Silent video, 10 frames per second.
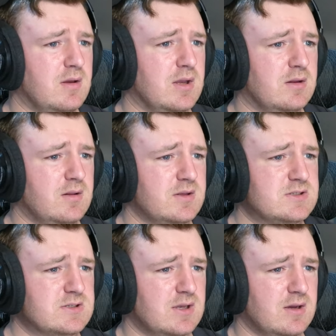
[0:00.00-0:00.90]
end
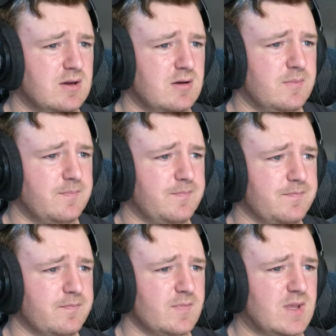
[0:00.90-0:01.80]
this.
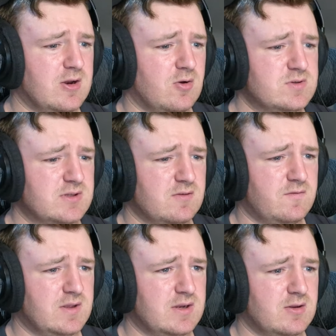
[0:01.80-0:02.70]
Okay, no one's
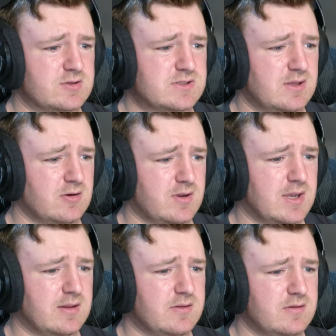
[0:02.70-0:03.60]
undefeated. Looks like
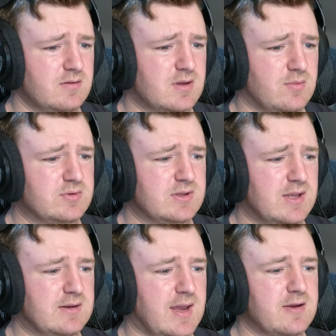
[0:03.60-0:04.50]
okay, a couple
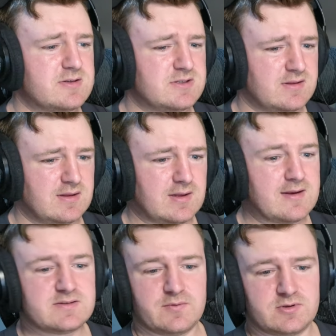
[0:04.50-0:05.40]
okay, the
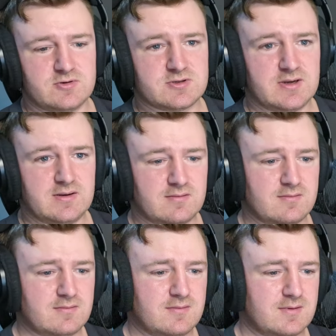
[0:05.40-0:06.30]
Tigers have won two straight.
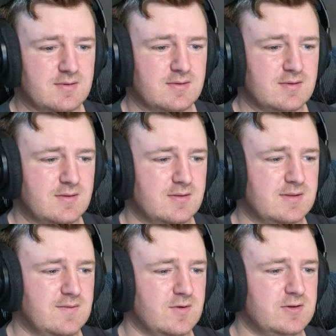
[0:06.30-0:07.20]

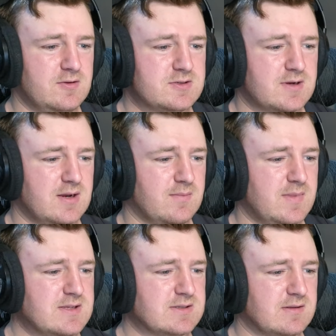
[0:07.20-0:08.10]
They've won two straight.
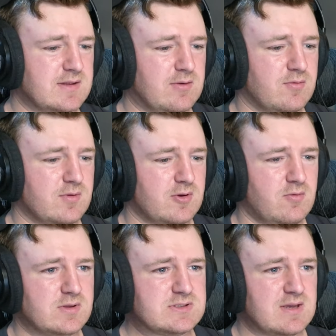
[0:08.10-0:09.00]
Amazing. They were
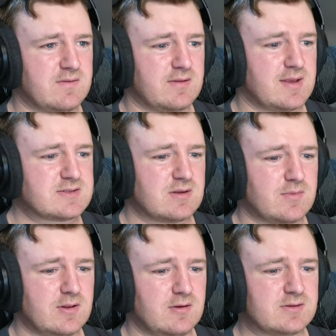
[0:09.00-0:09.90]
0-7 last
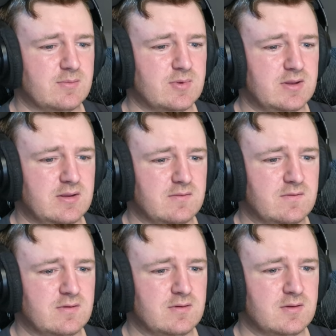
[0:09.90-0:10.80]
time I looked, I
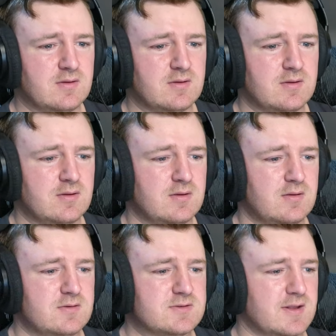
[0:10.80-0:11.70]
believe.
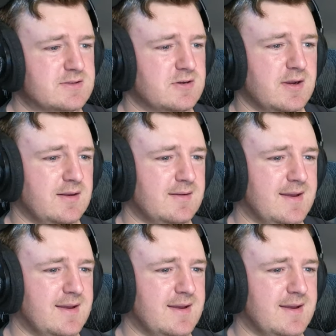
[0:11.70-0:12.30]
So that's great.